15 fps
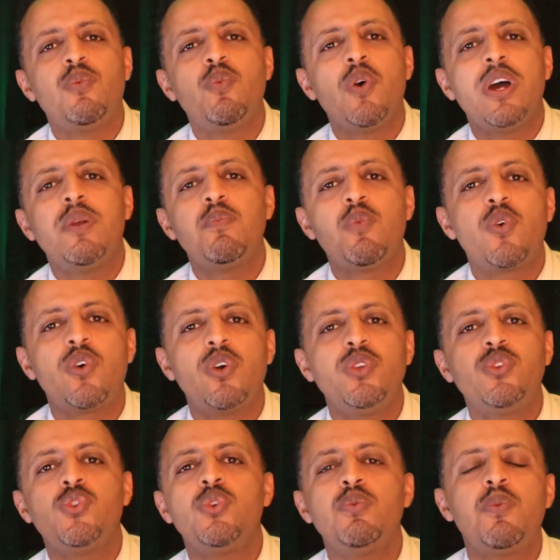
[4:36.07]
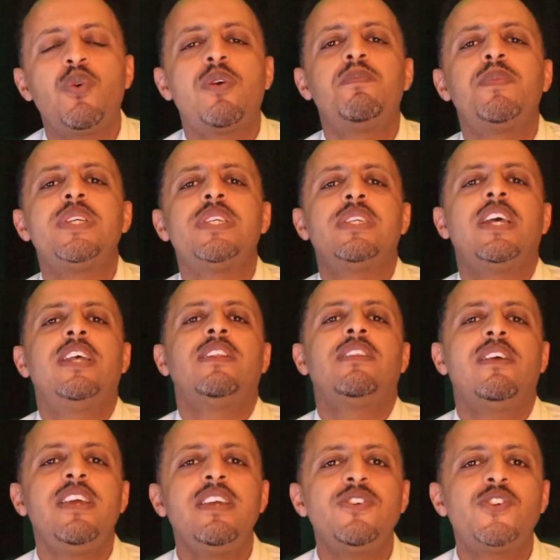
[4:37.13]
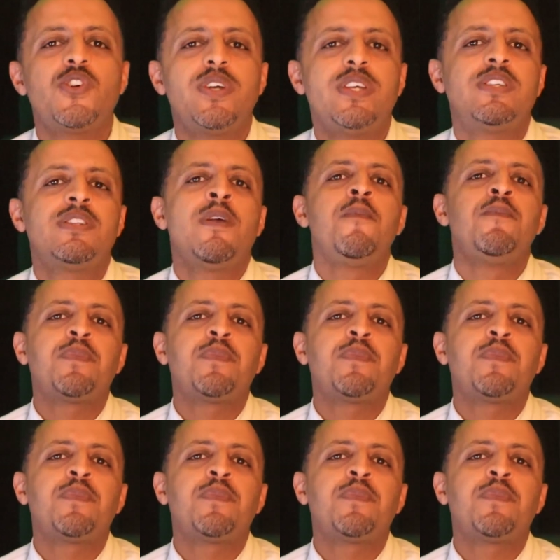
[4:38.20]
1 more or 2 more % interest,